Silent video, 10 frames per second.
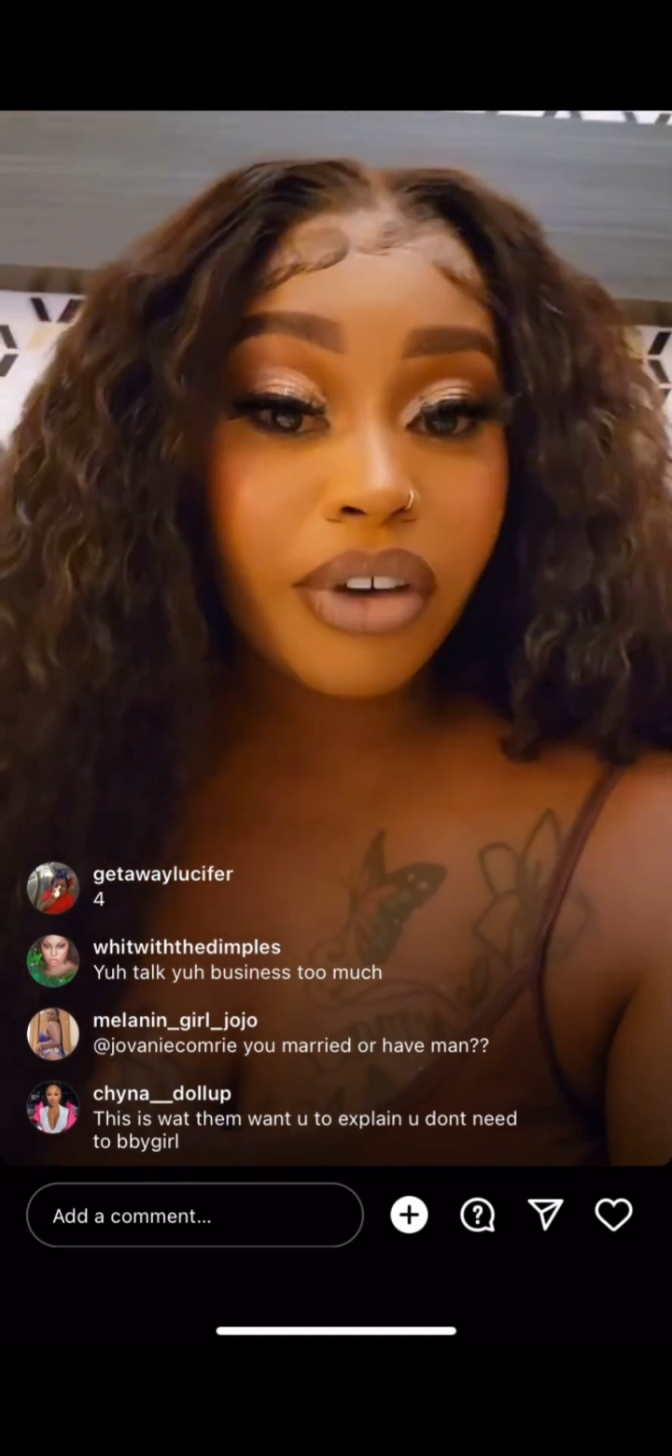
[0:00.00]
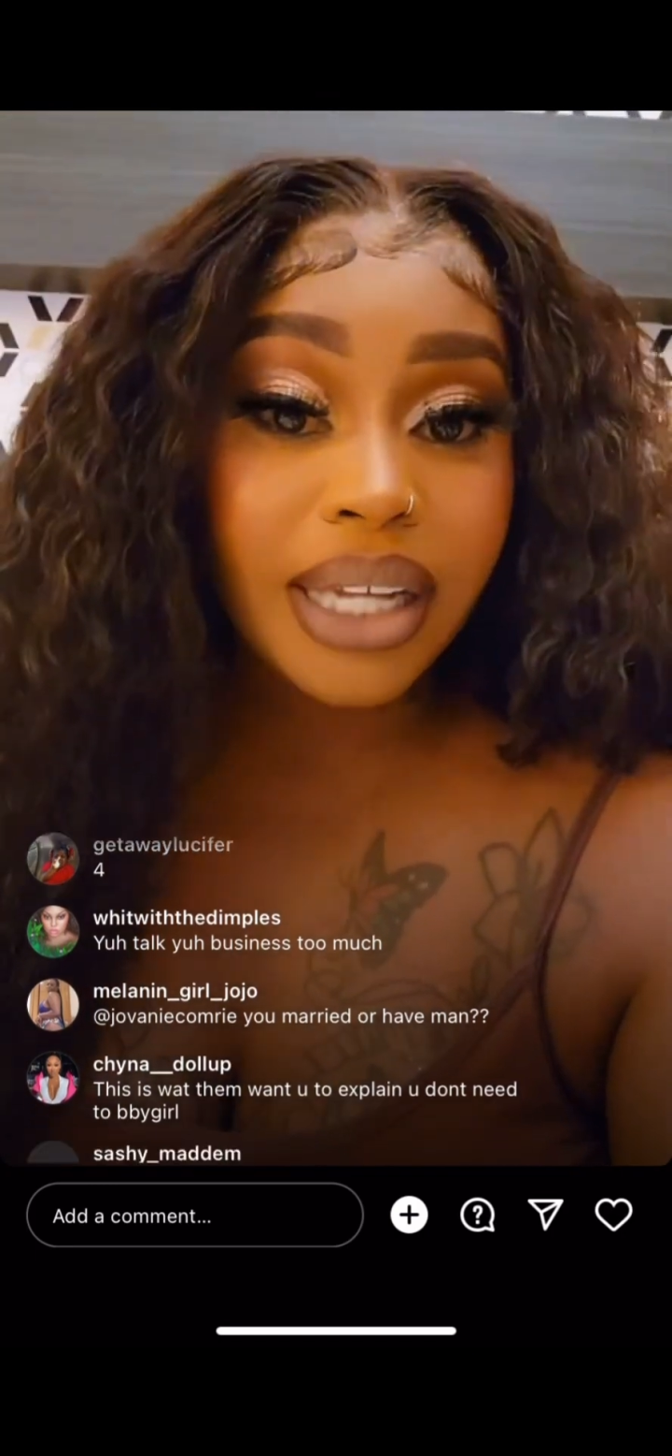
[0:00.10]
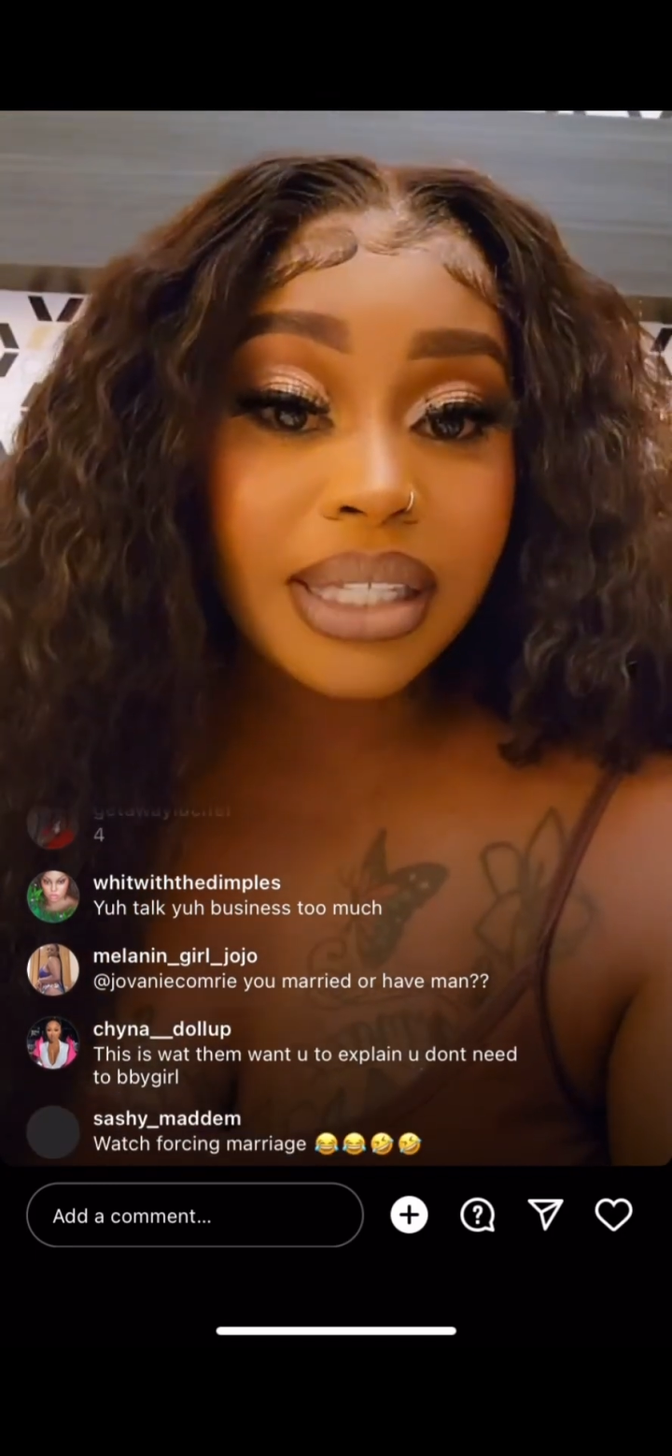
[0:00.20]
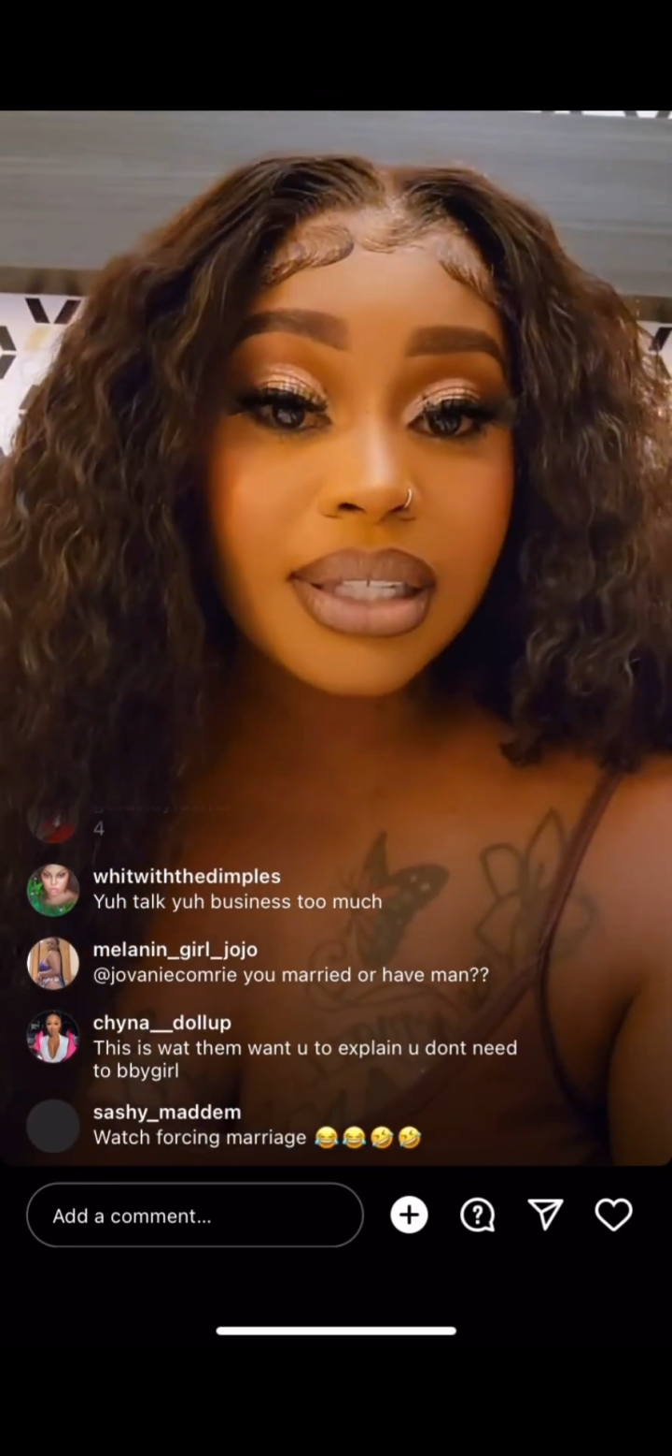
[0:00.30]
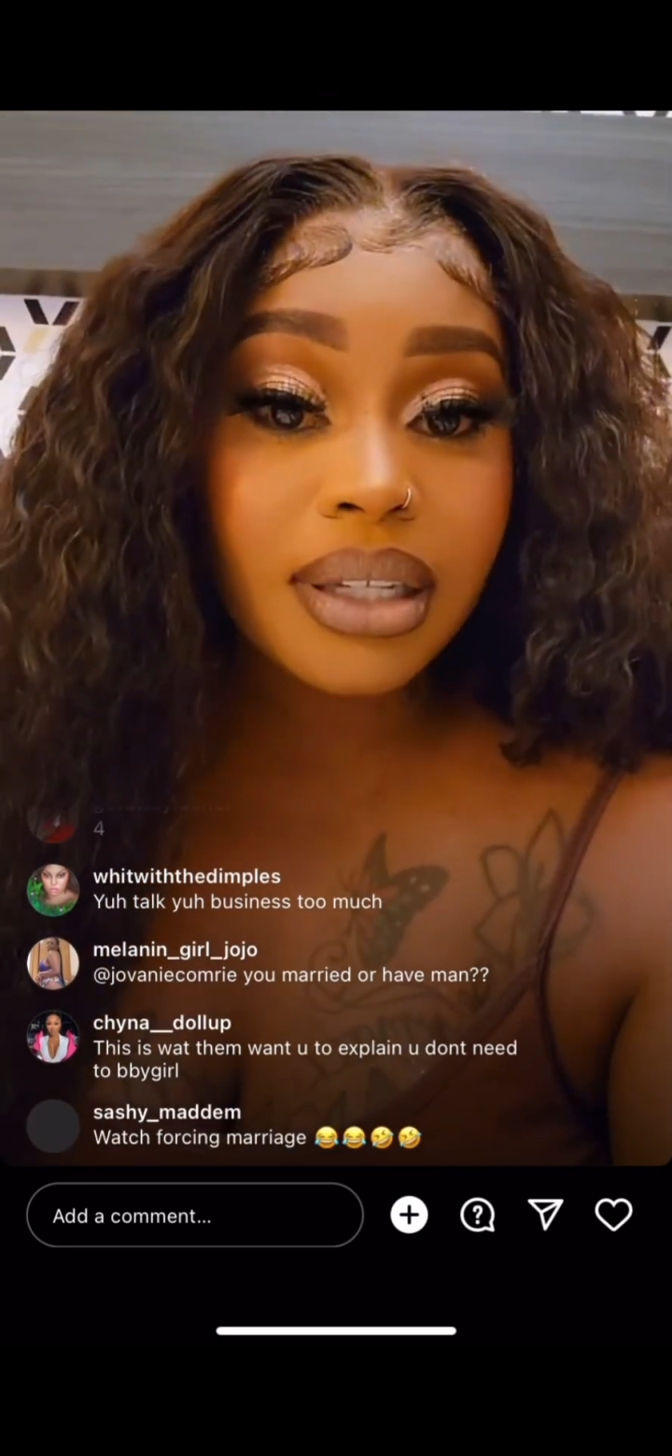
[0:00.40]

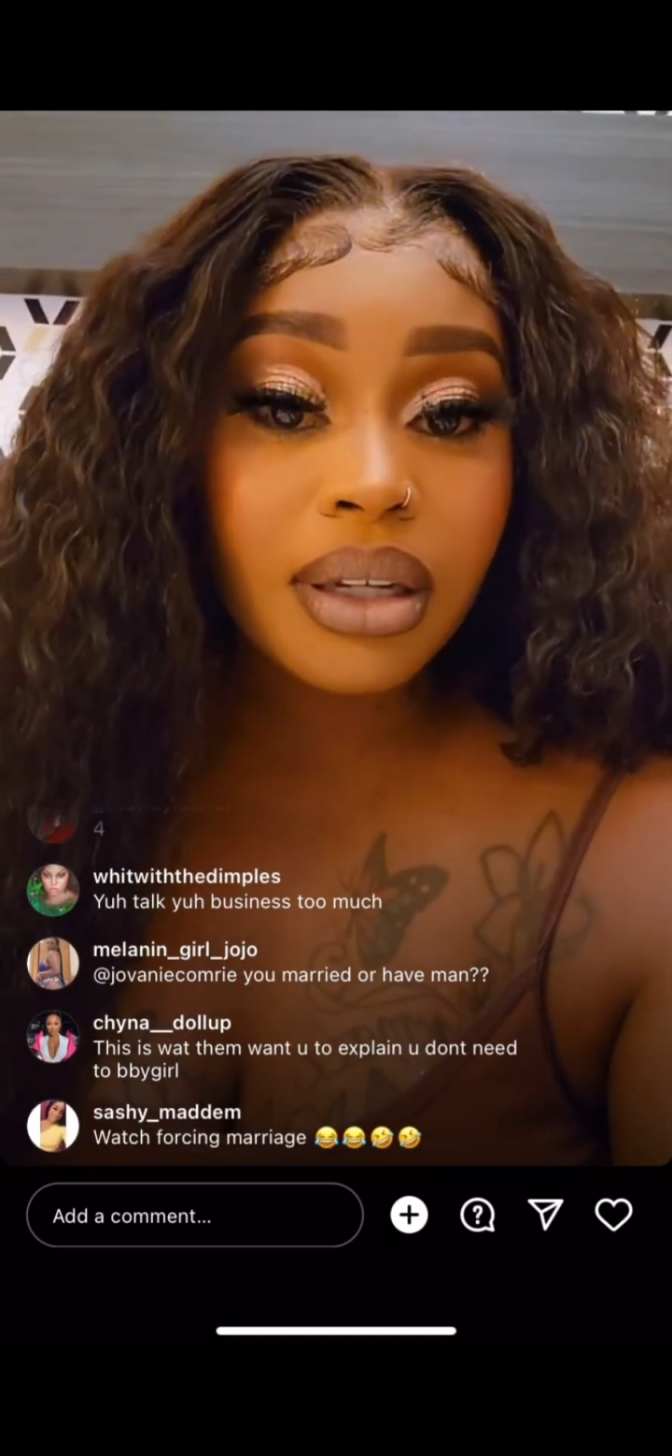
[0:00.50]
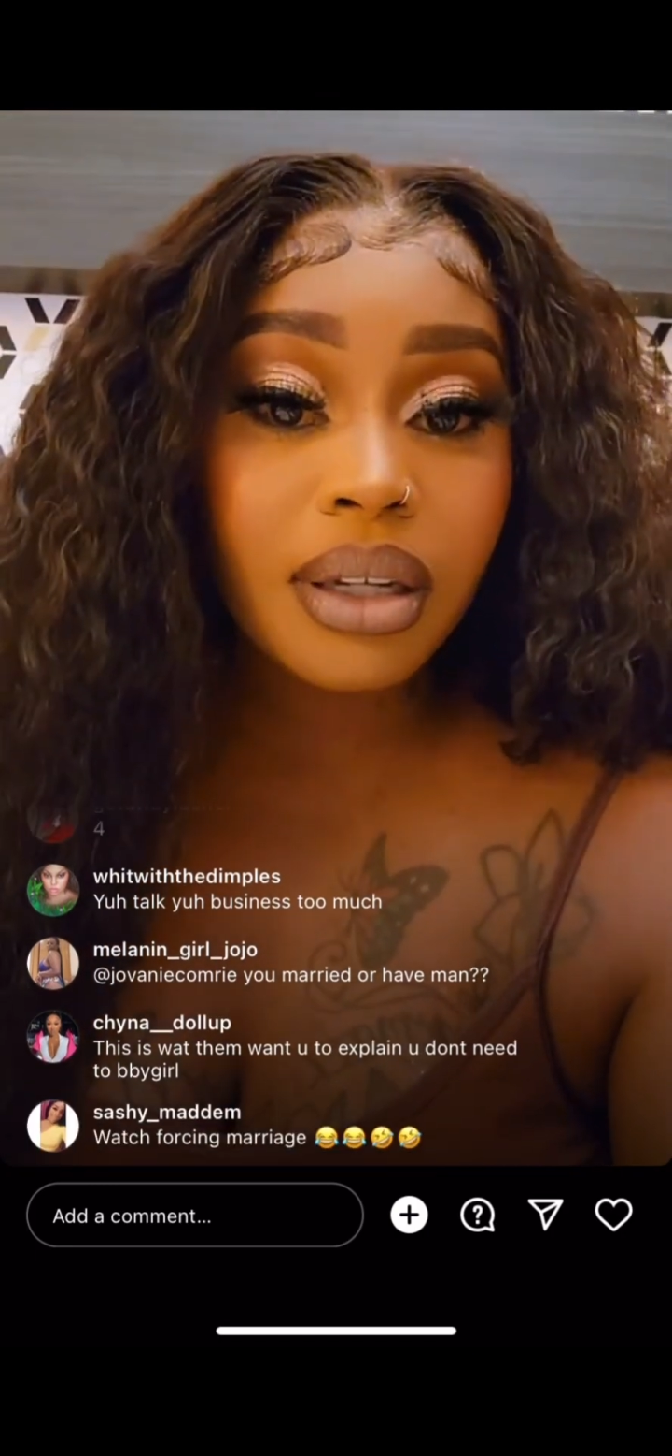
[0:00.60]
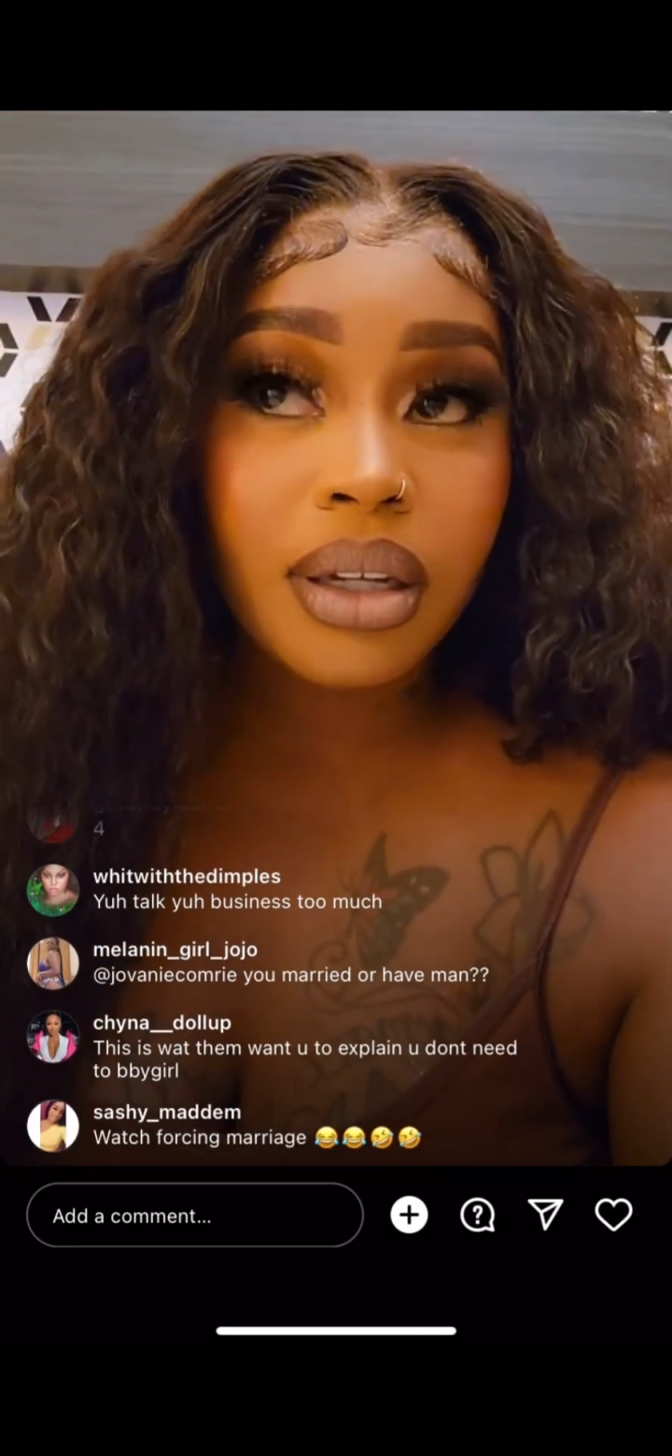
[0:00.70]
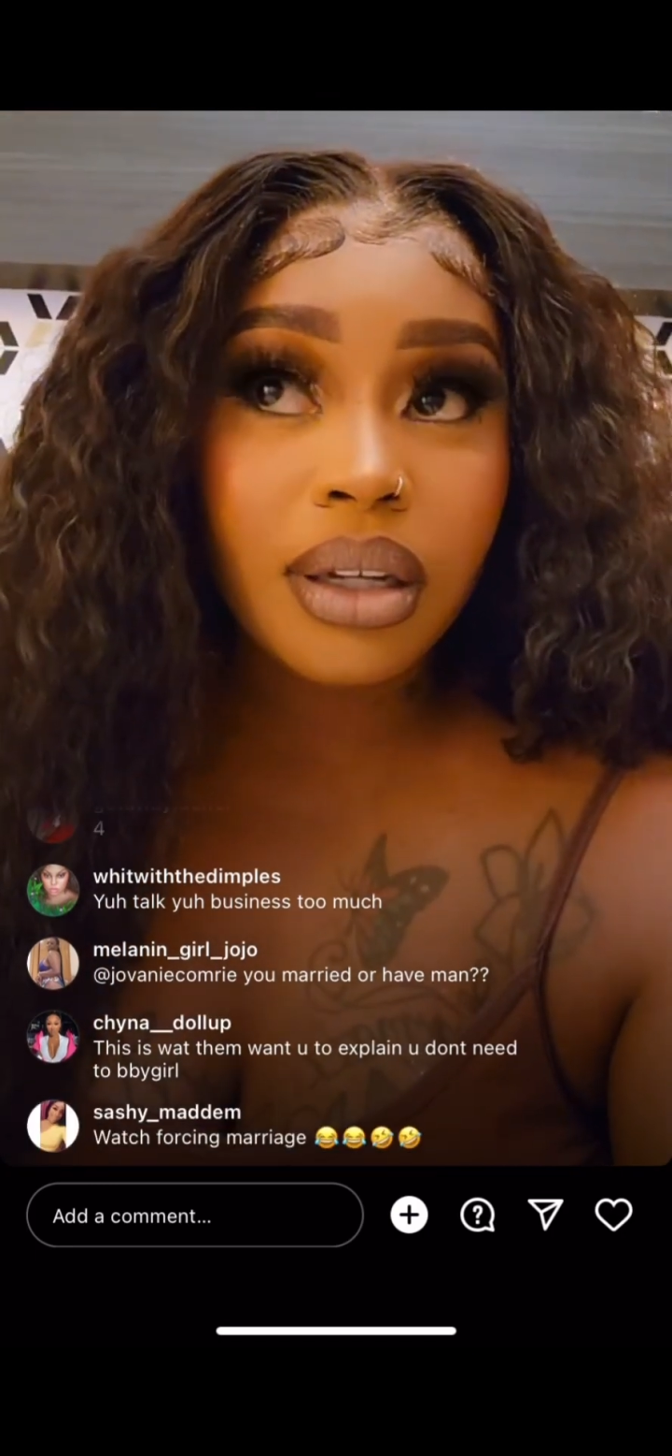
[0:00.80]
friends,